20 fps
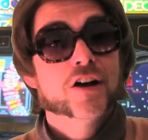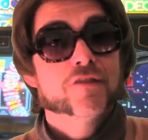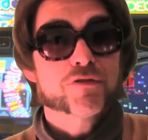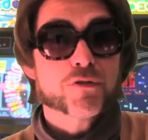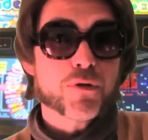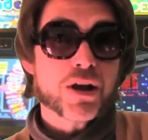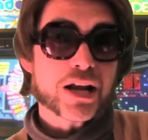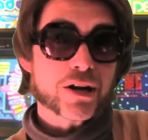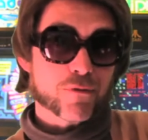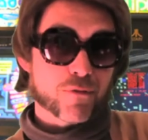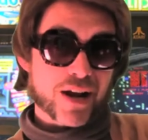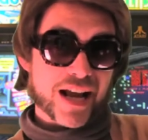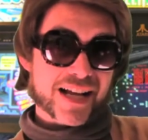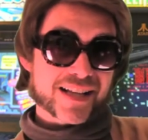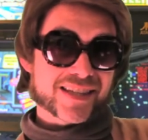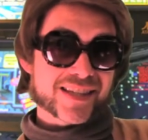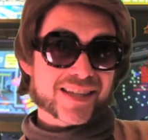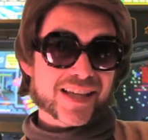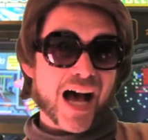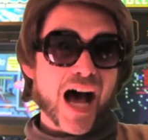For Randall
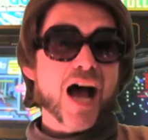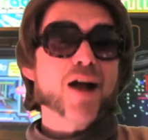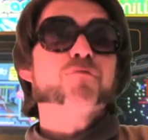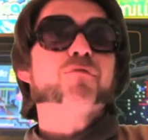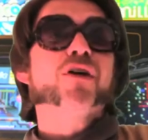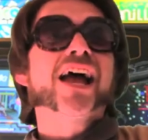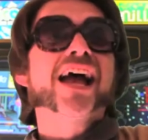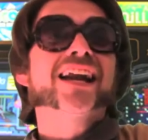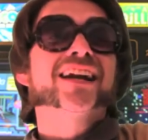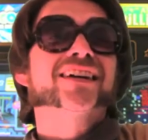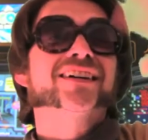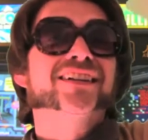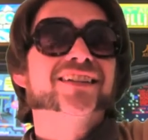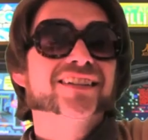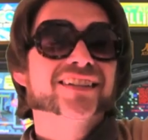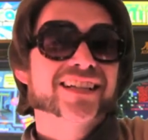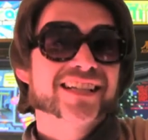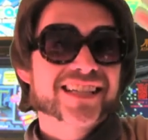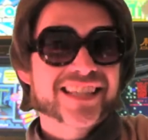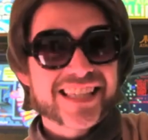Rants, I'm Randall.
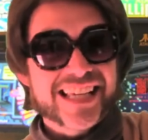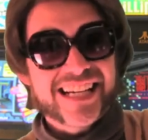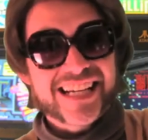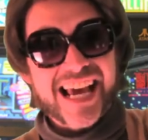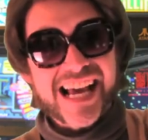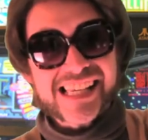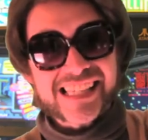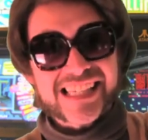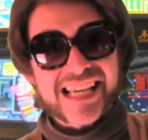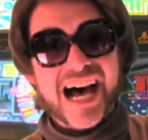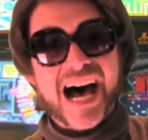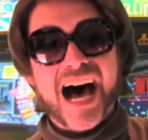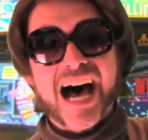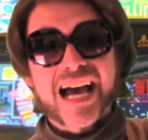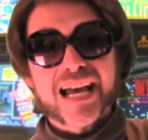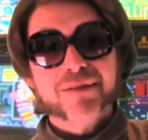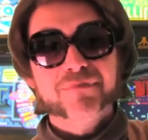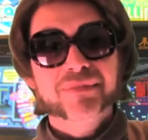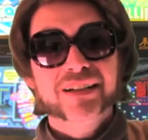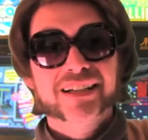See you next
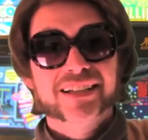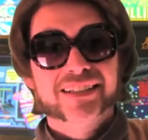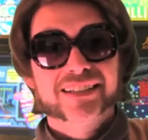time.